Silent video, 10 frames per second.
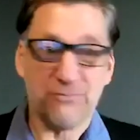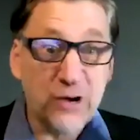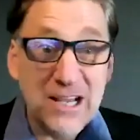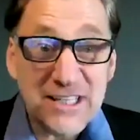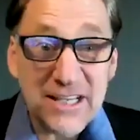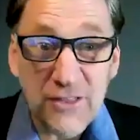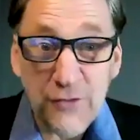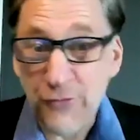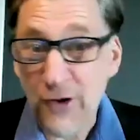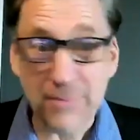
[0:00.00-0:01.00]
freezing in the
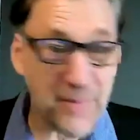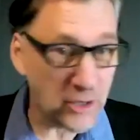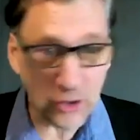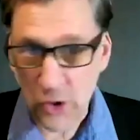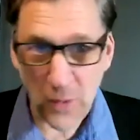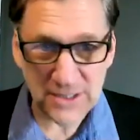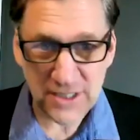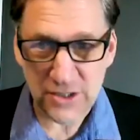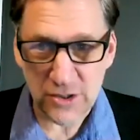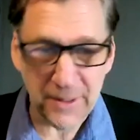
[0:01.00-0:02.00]
frame. They don't know what
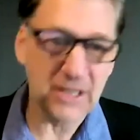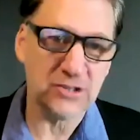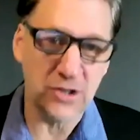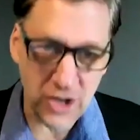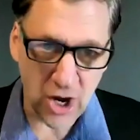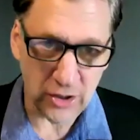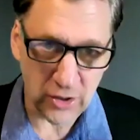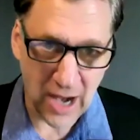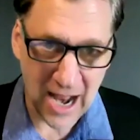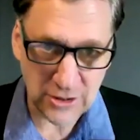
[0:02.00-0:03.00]
to do because they're
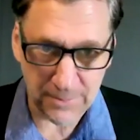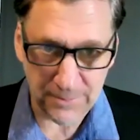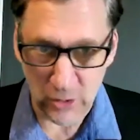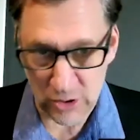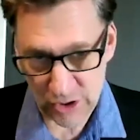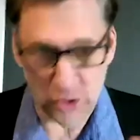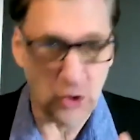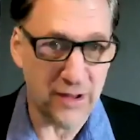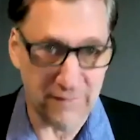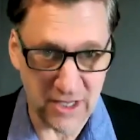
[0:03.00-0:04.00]
younger entrepreneurs or
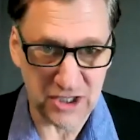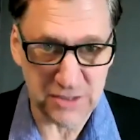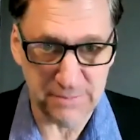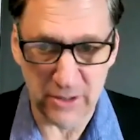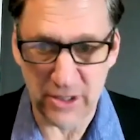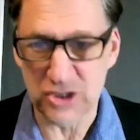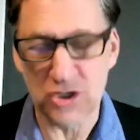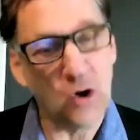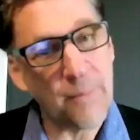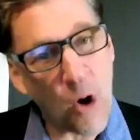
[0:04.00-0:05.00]
don't have the experience.
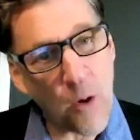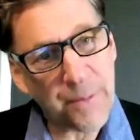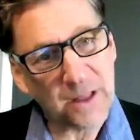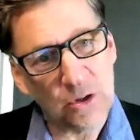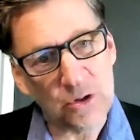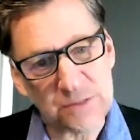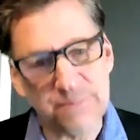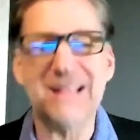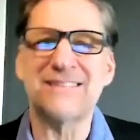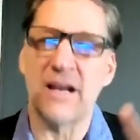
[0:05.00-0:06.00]
So I'm hoping, Lewis,
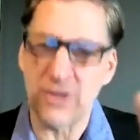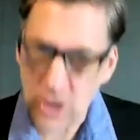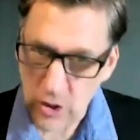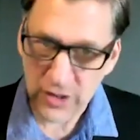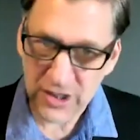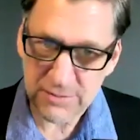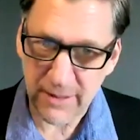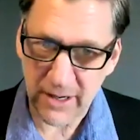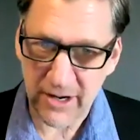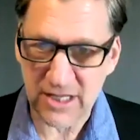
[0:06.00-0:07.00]
based on your
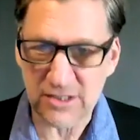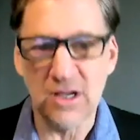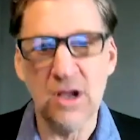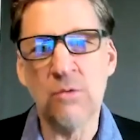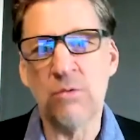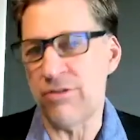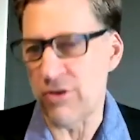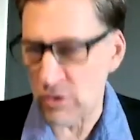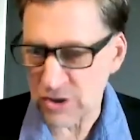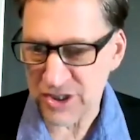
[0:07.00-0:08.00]
experience, with
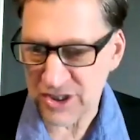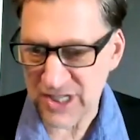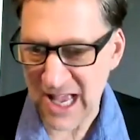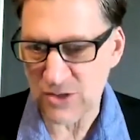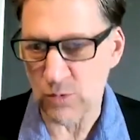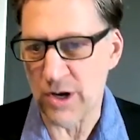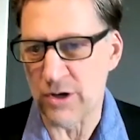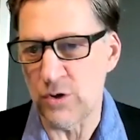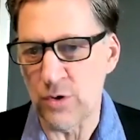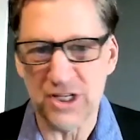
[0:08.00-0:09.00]
your success, what
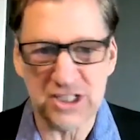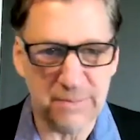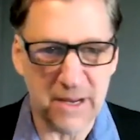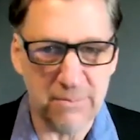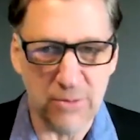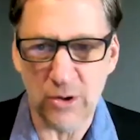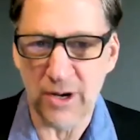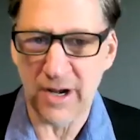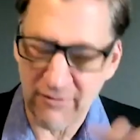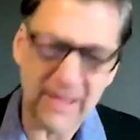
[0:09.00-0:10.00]
you're doing at Speedbird
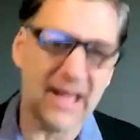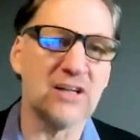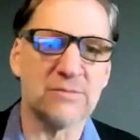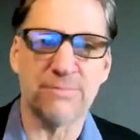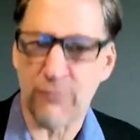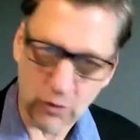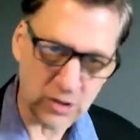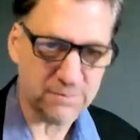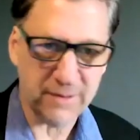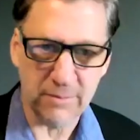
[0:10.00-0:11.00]
and everything else before
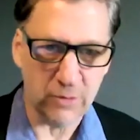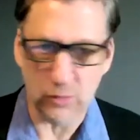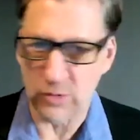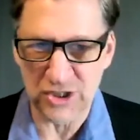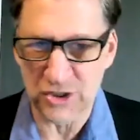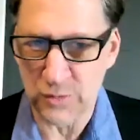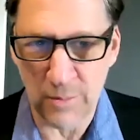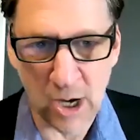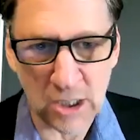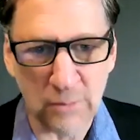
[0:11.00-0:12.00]
Speedbird, which is
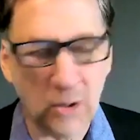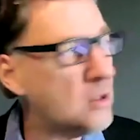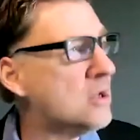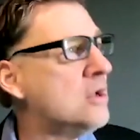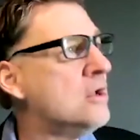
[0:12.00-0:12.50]
remarkable,